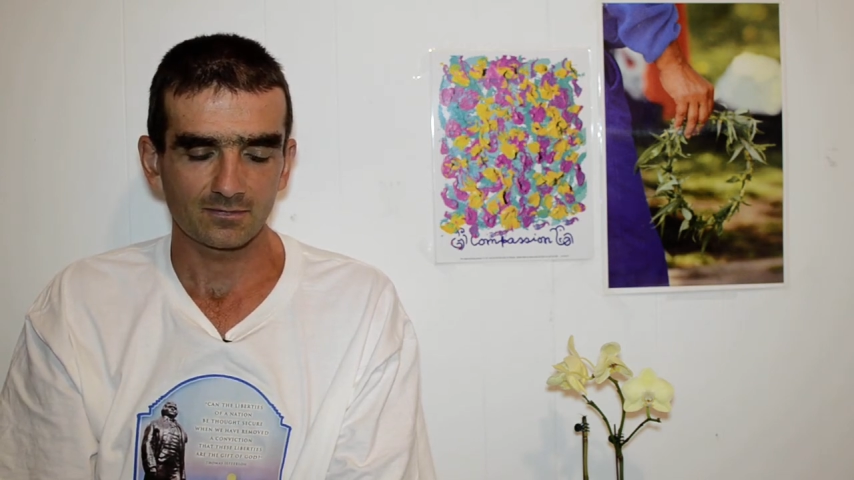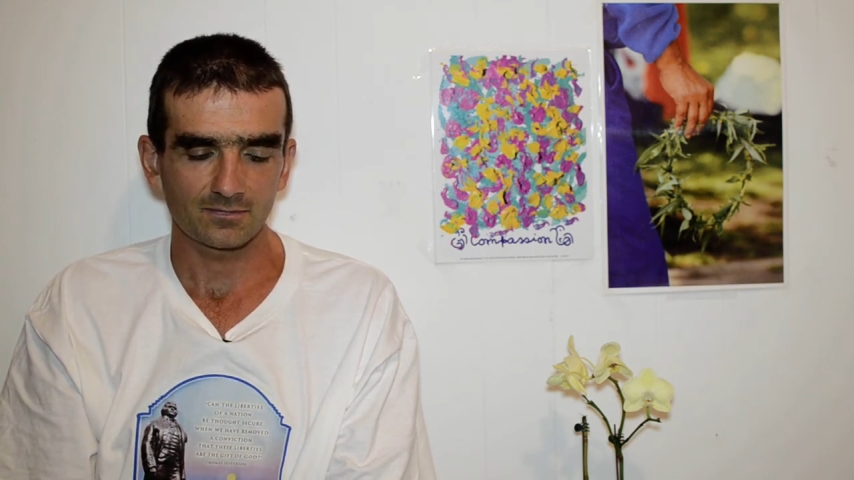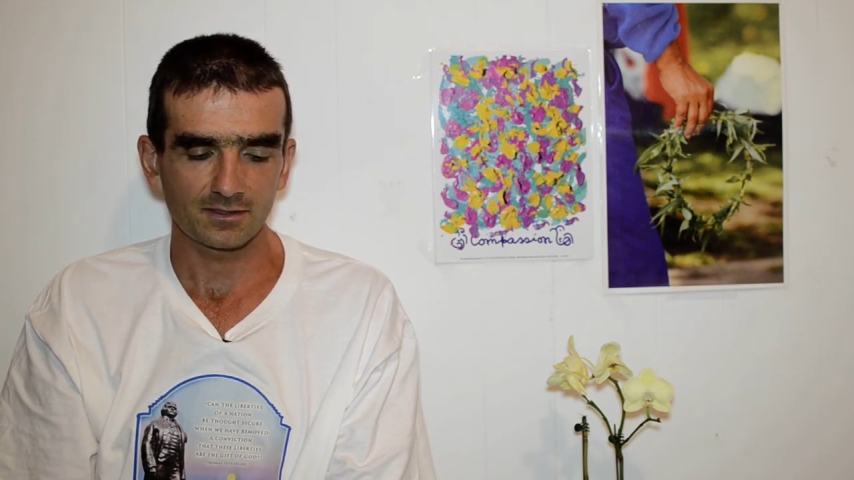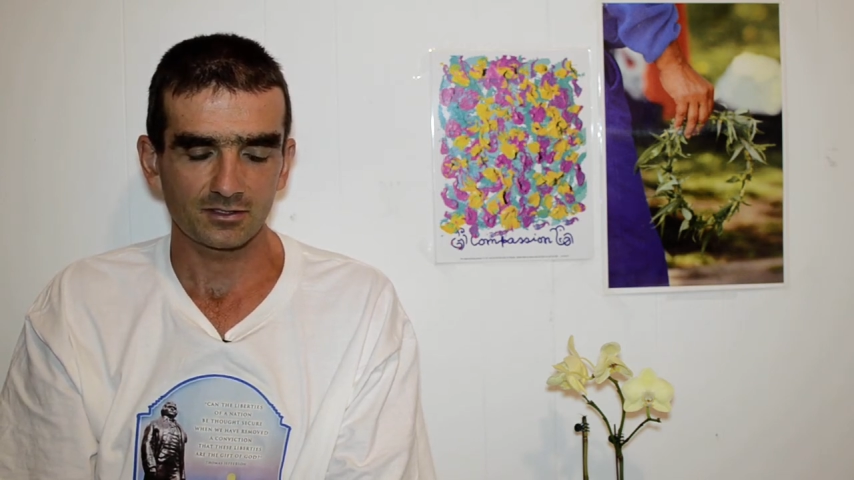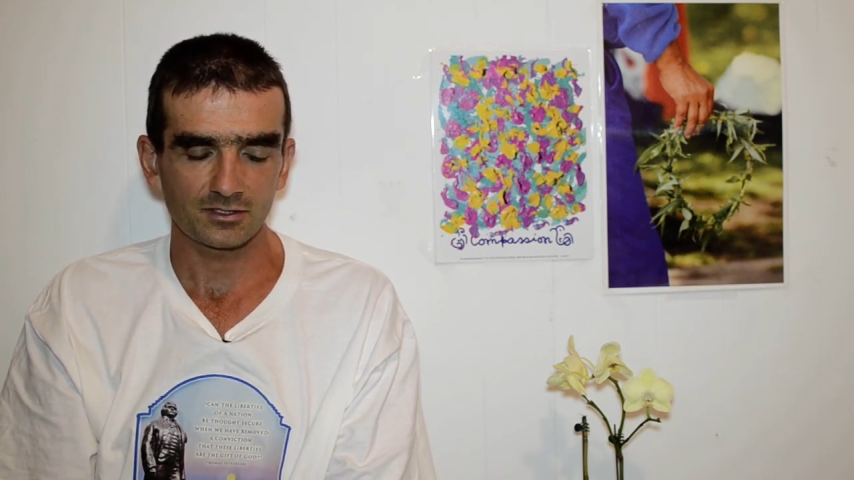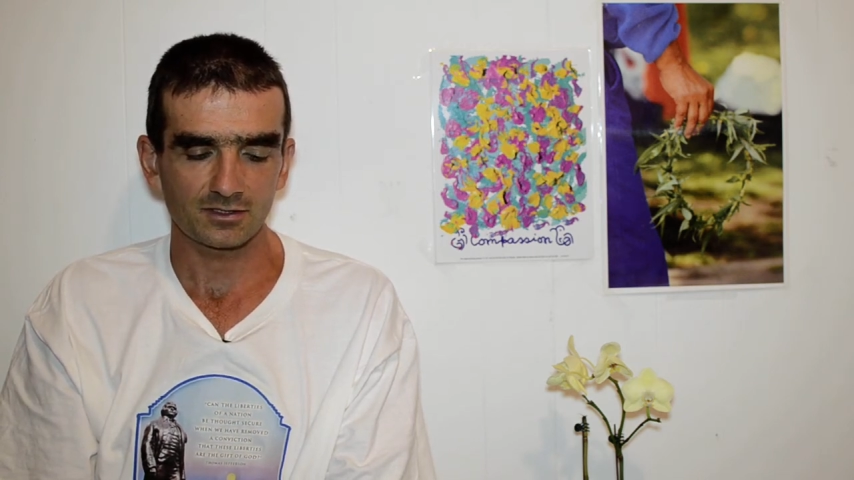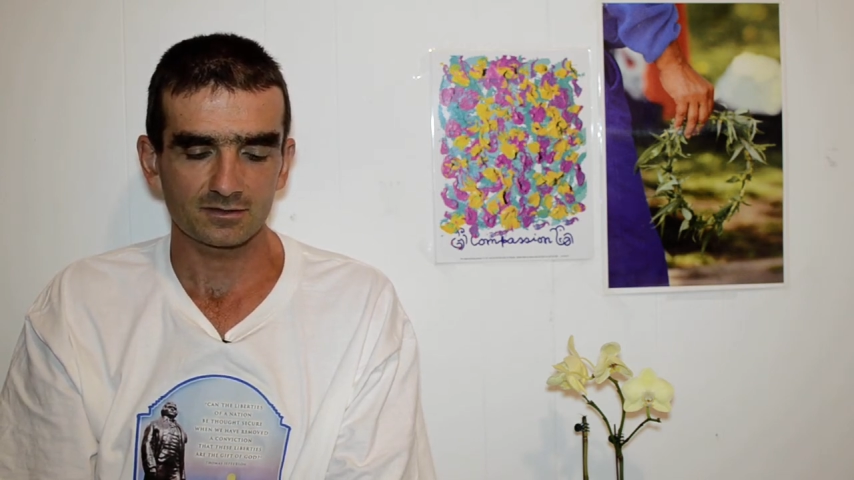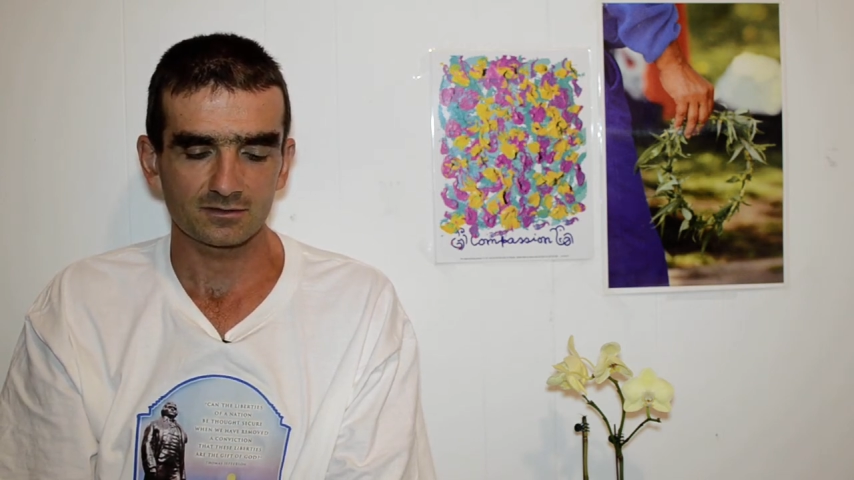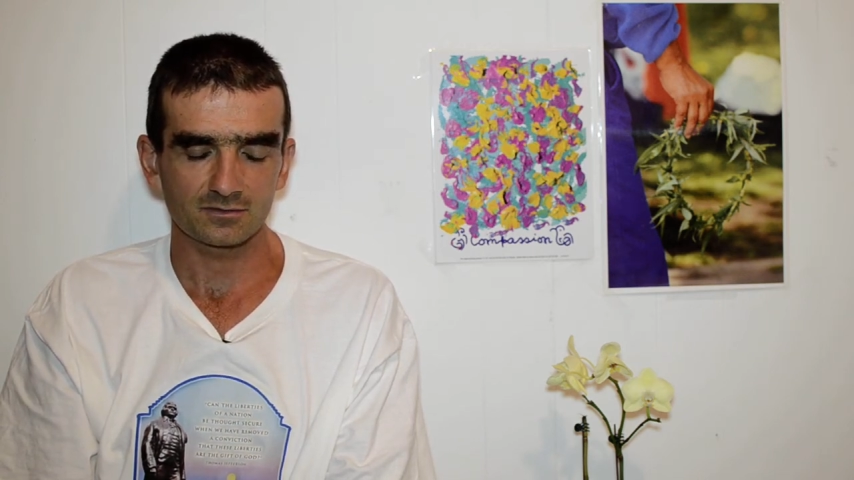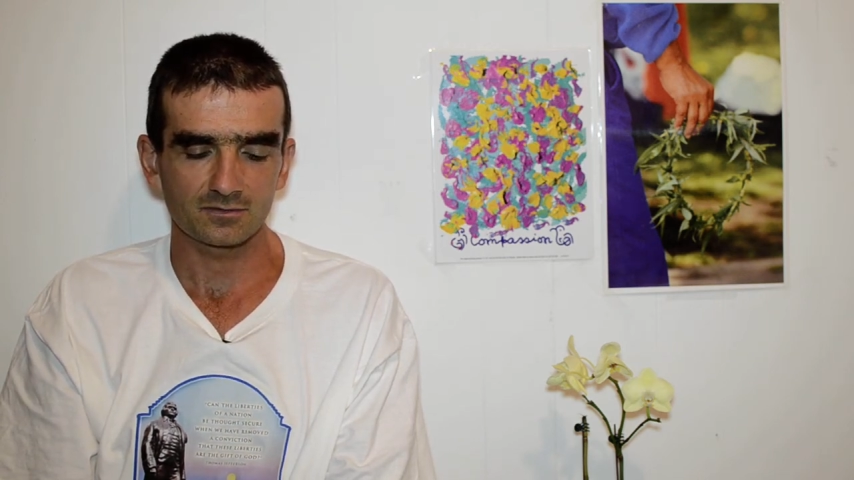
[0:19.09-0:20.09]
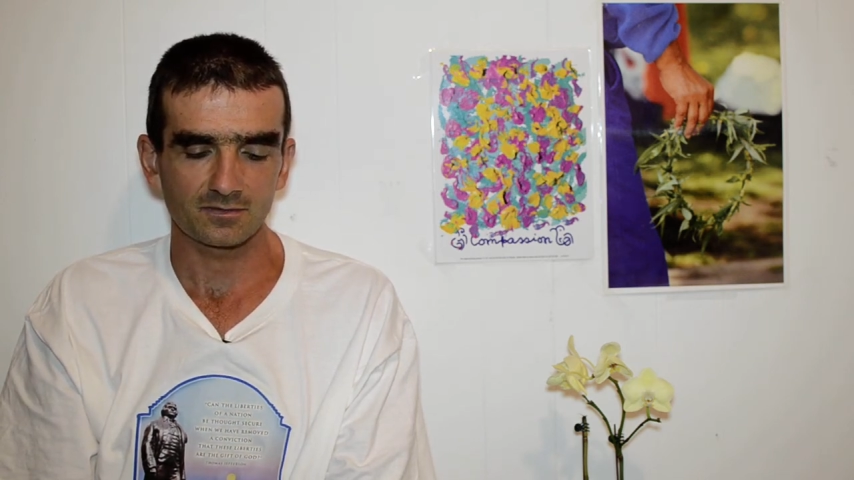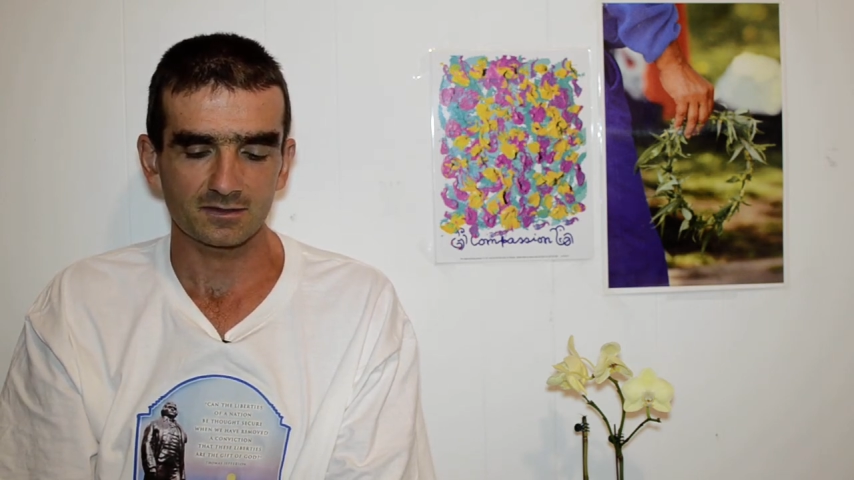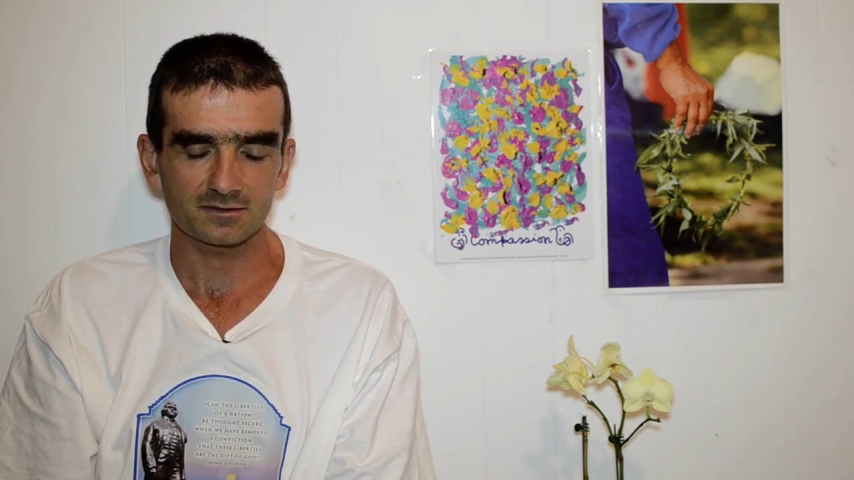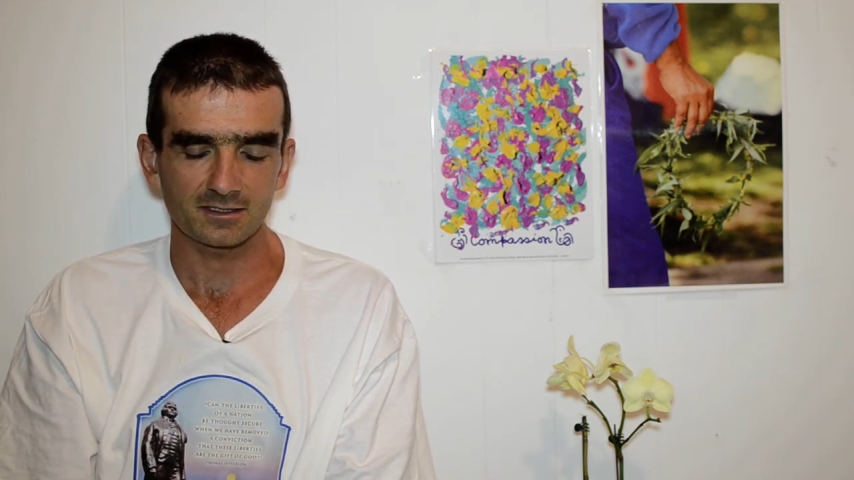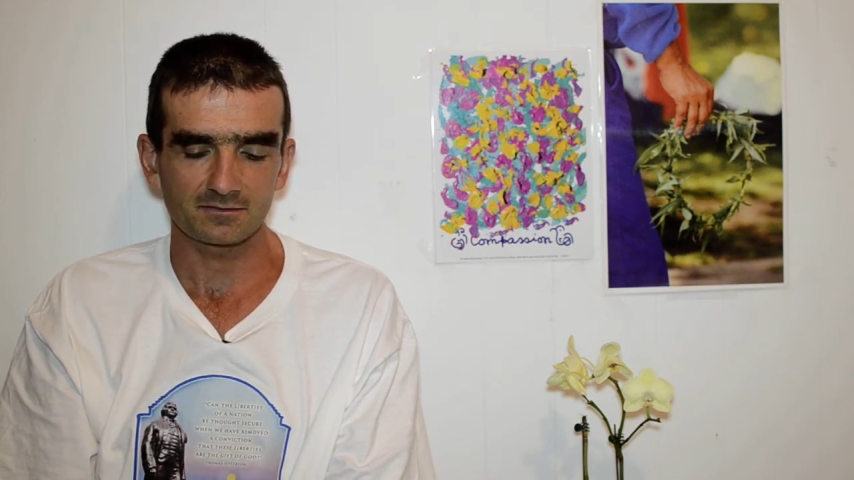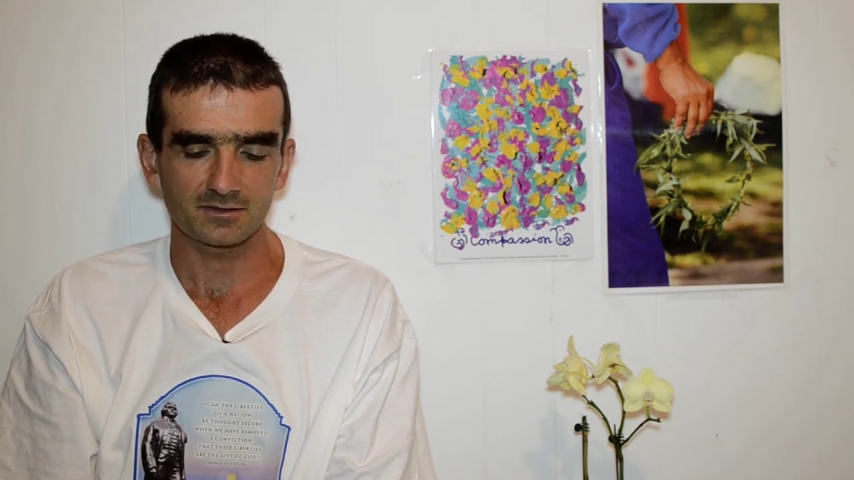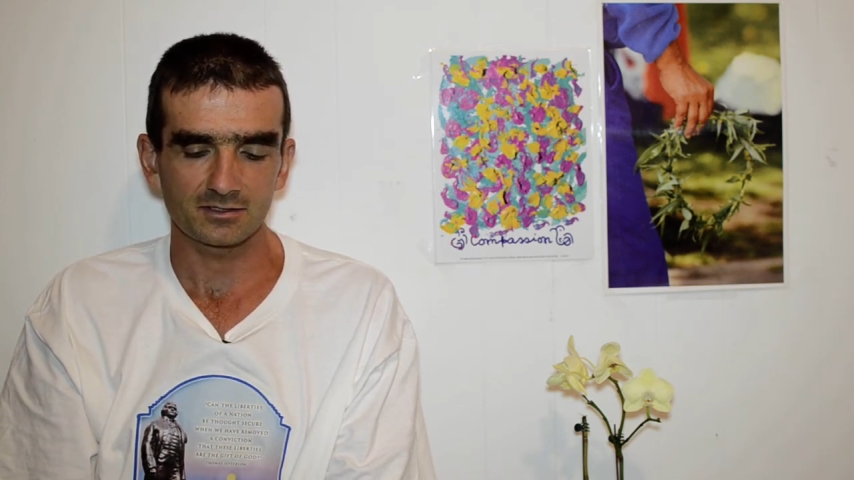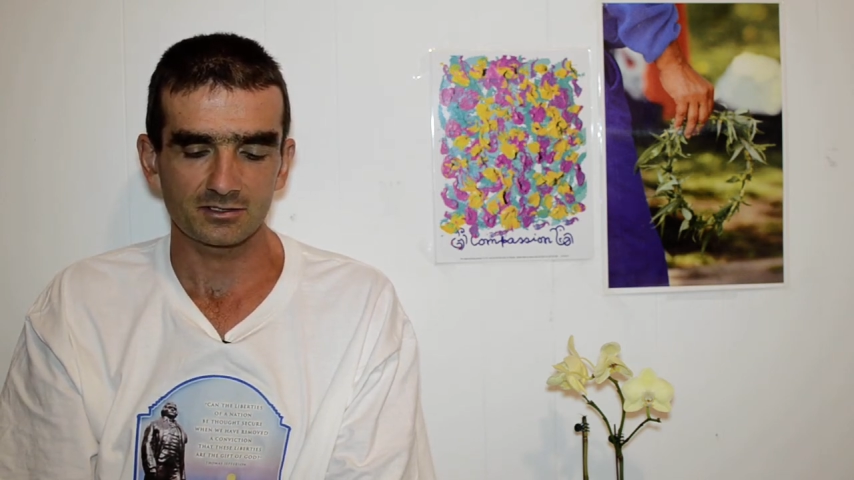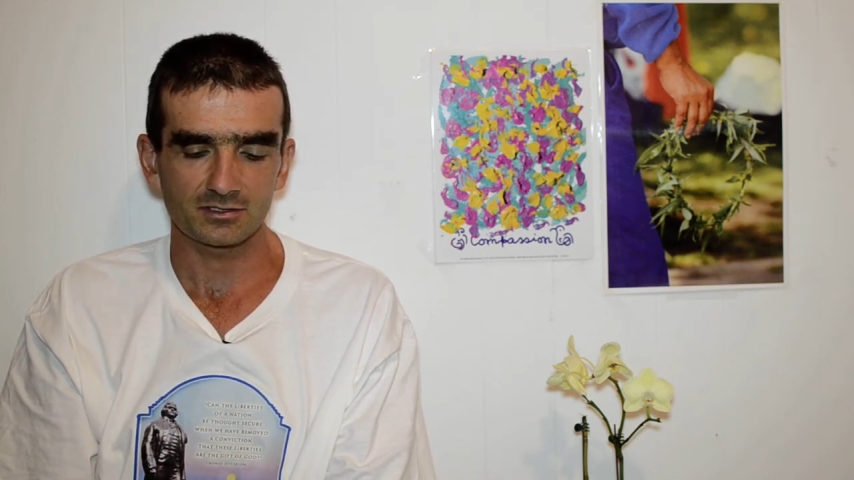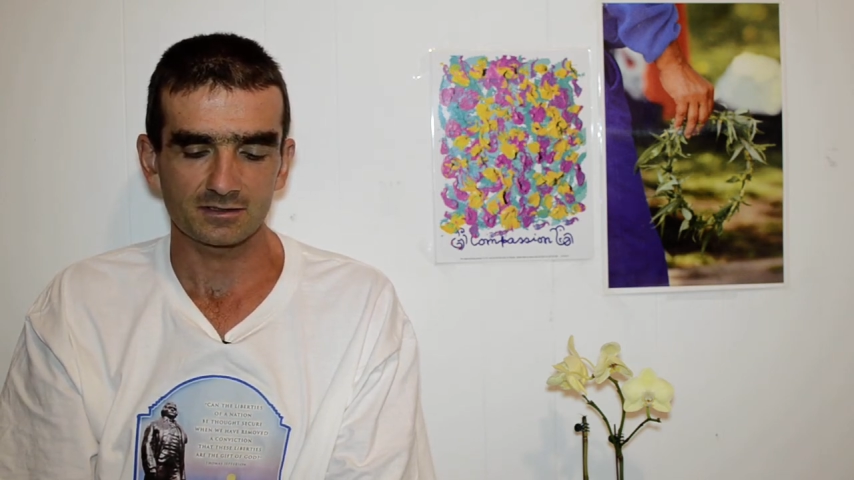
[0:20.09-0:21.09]
finishers, two first time
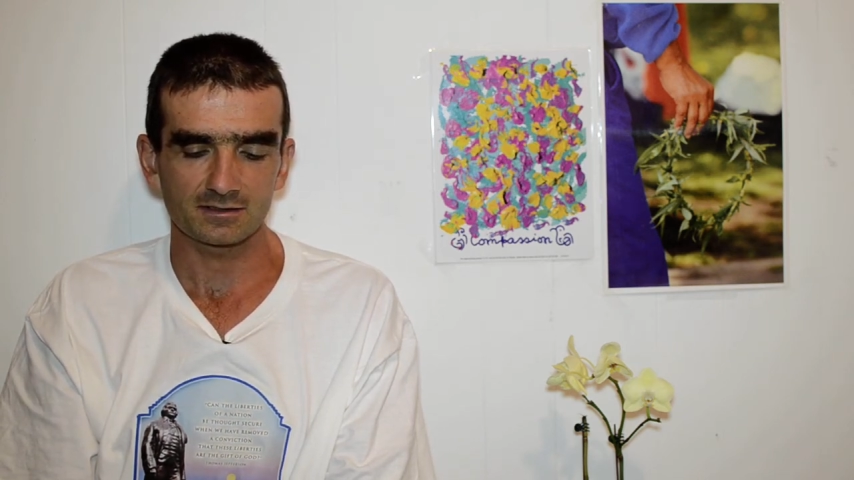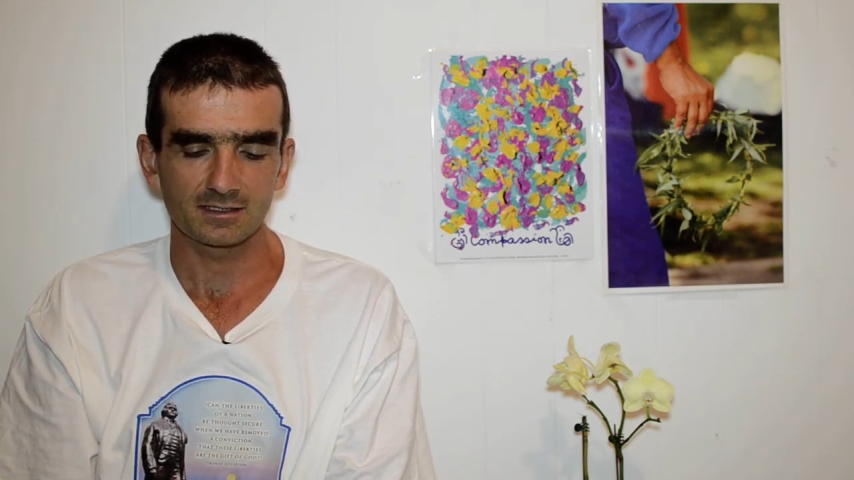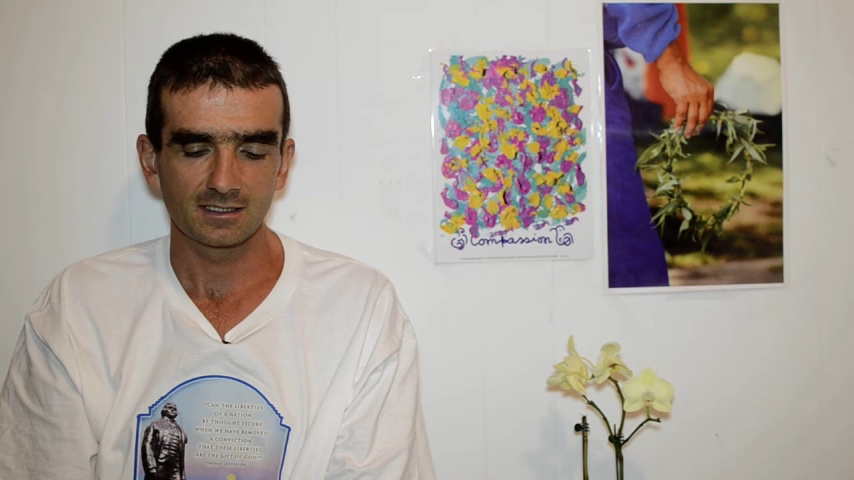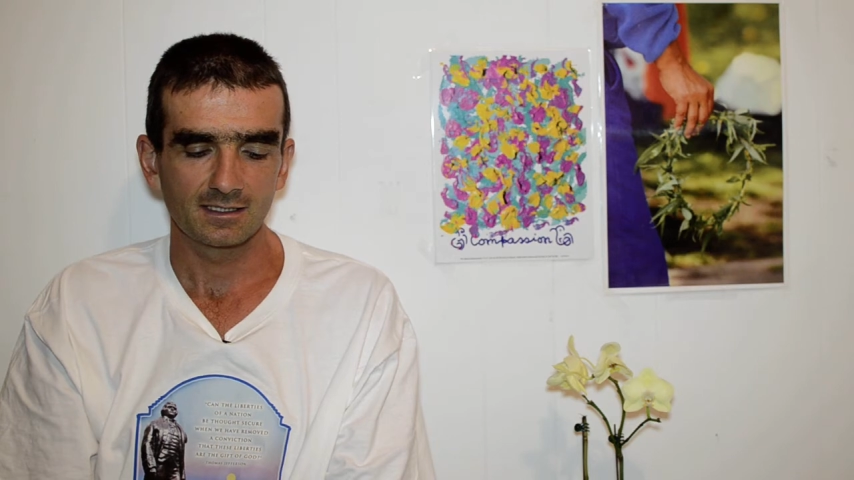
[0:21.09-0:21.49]
finishers